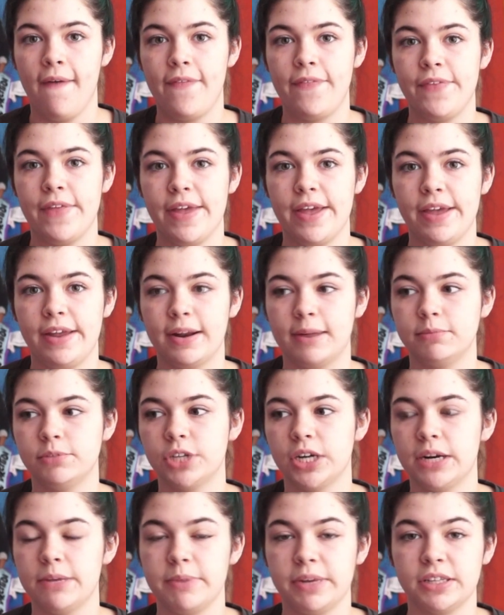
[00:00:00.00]
And then I'm
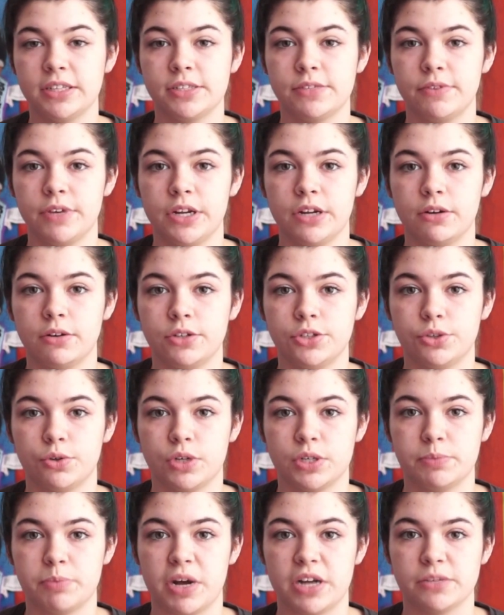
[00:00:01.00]
trying to make this video as
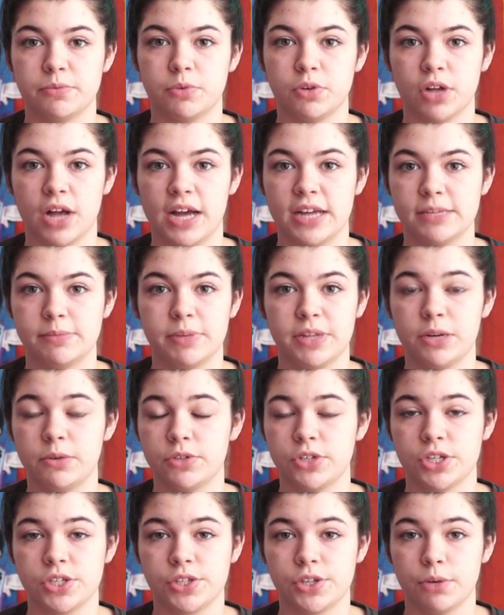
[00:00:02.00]
short as possible, guys, but there
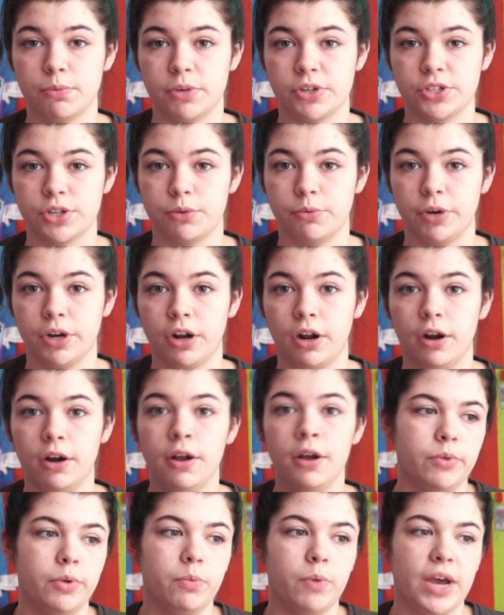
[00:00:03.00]
was just so much that went on.
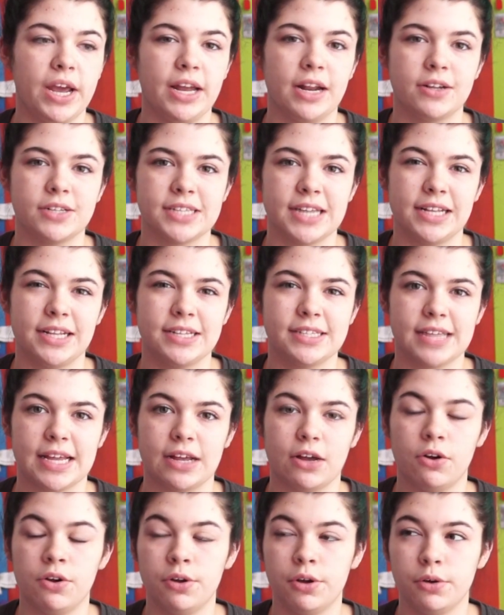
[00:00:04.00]
And we waited outside these
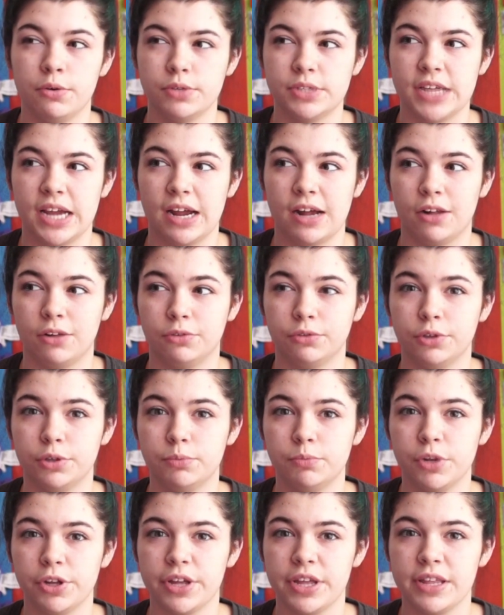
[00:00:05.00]
like hotel
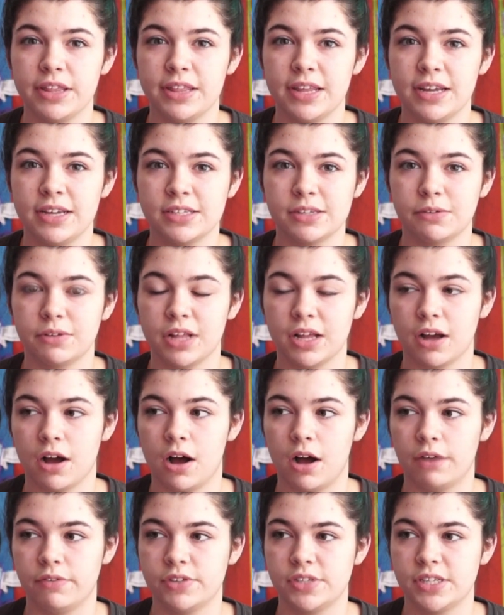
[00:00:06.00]
room looking things. They were like
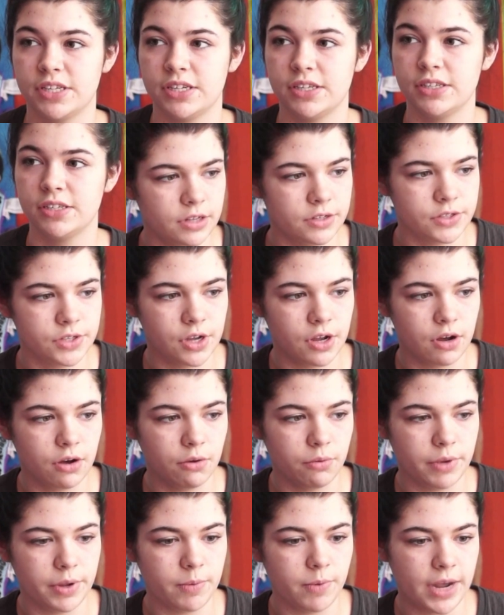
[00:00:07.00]
offices. And
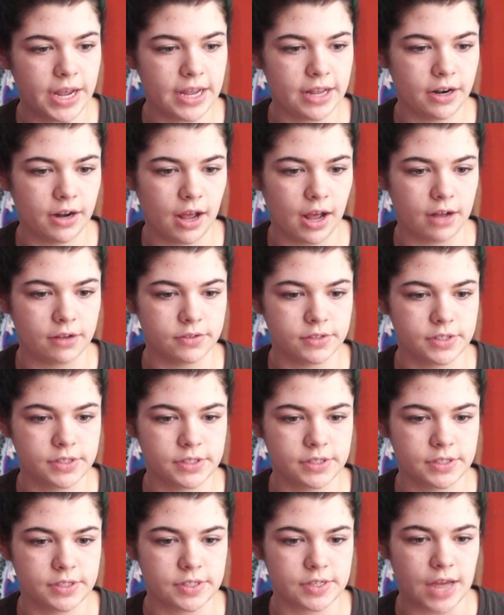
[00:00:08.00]
so we wait
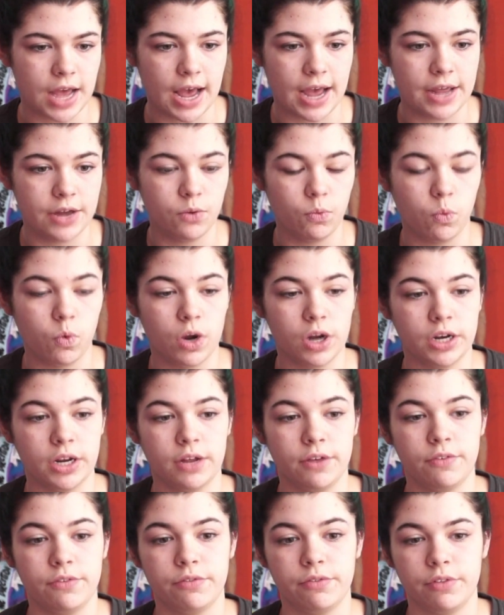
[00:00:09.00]
outside one
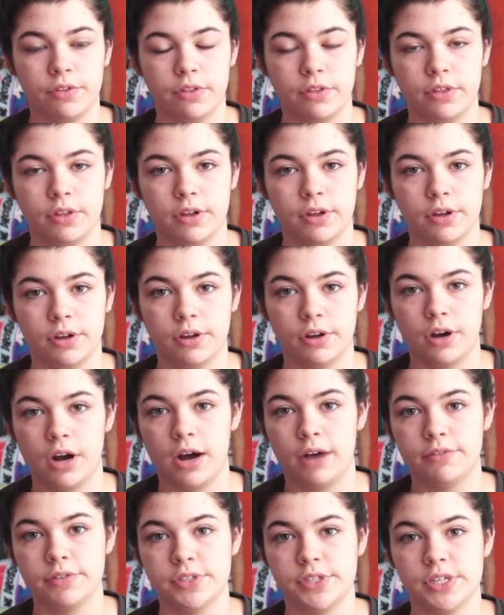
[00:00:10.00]
of the
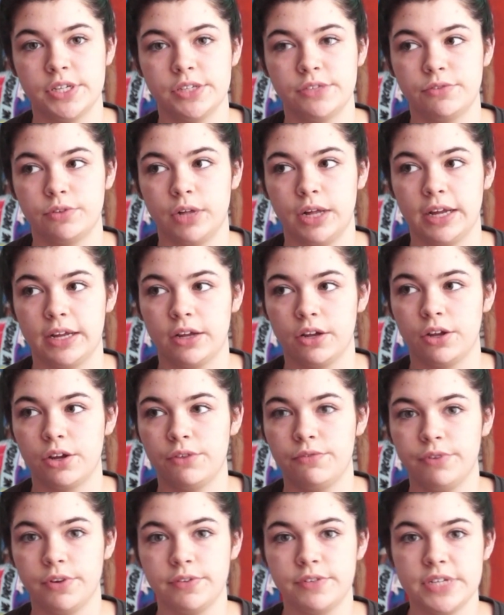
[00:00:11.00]
offices for like a
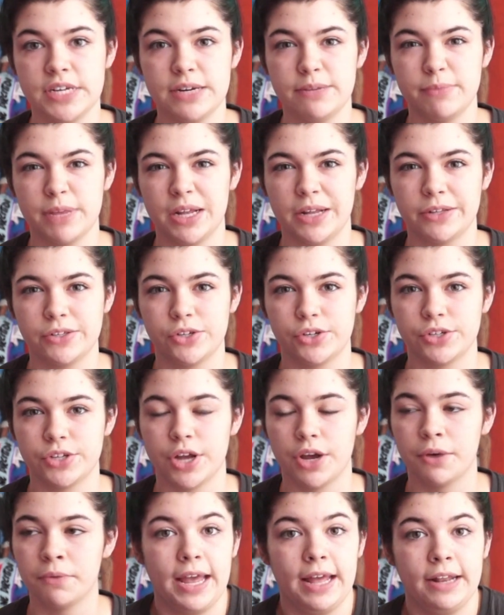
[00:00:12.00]
good 15 minutes or
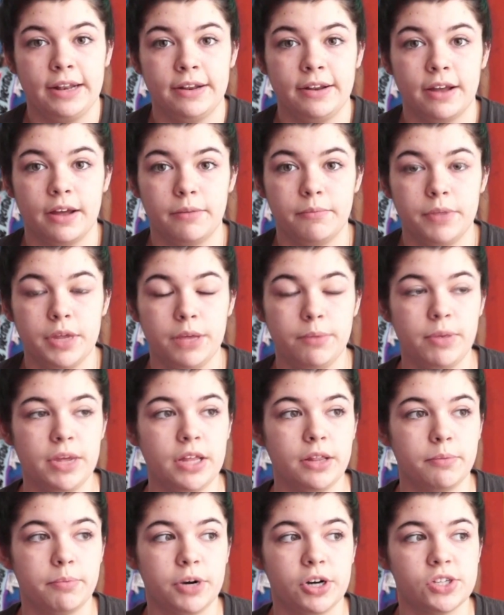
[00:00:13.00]
so. And me
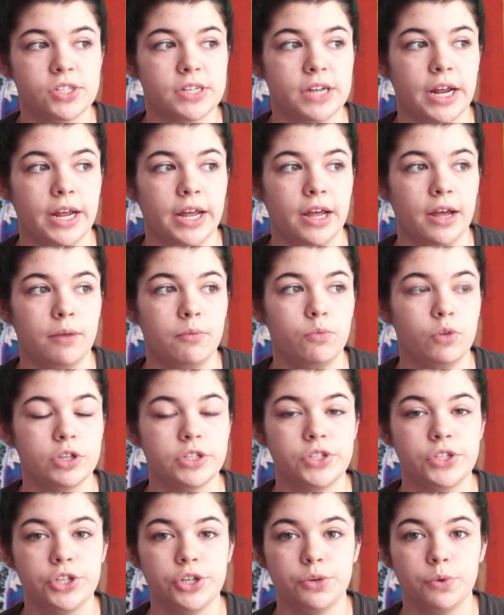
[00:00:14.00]
being the person I am
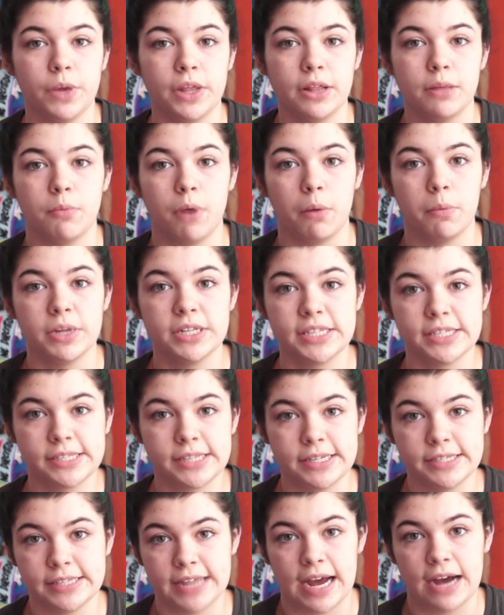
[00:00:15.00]
was too in the moment to
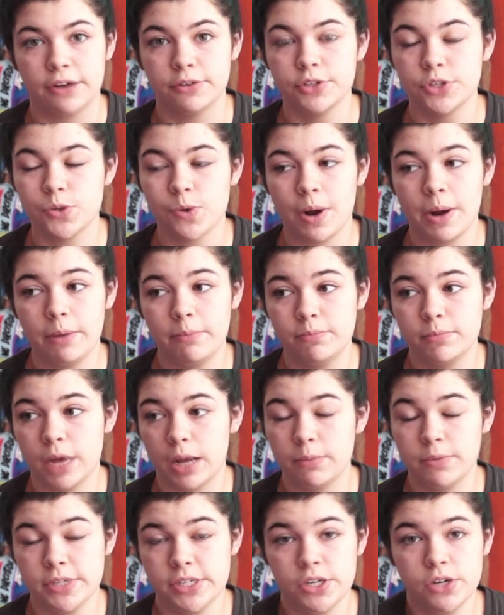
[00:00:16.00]
sit down. So
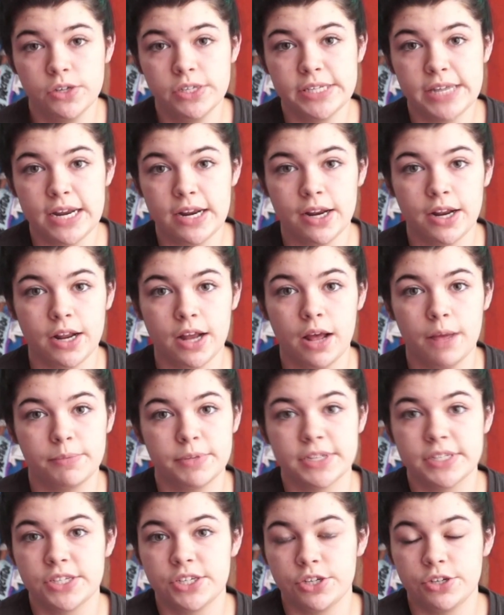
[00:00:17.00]
I'm still standing up.
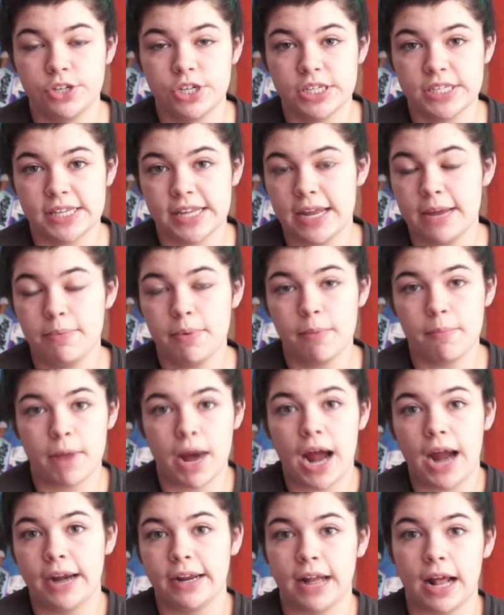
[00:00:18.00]
Just keep in
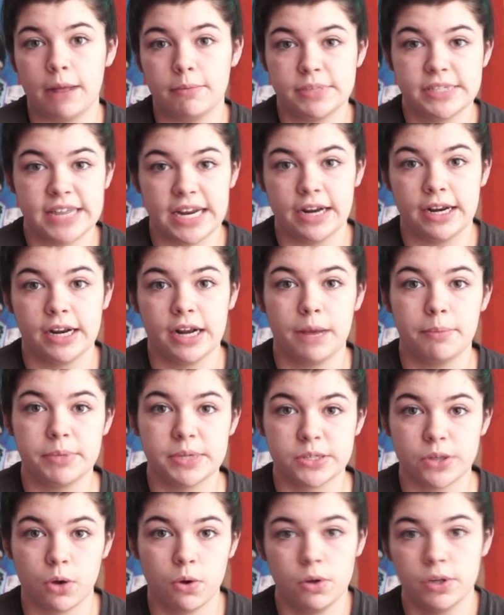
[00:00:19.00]
mind, I'm standing up
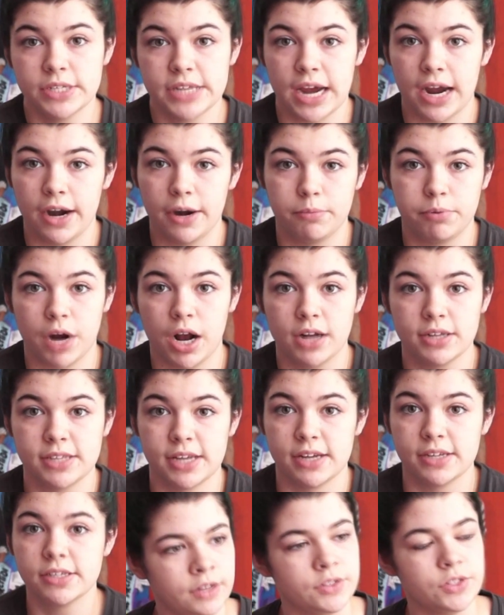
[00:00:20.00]
this whole entire process.